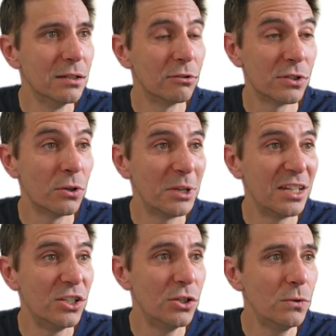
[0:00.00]
or it's not been
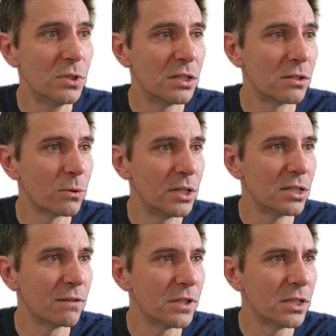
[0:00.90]
in use since
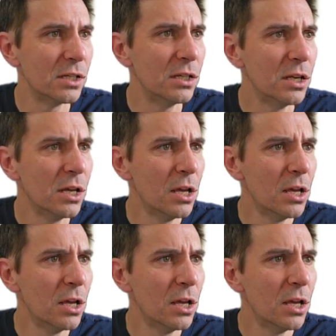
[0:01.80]
2017.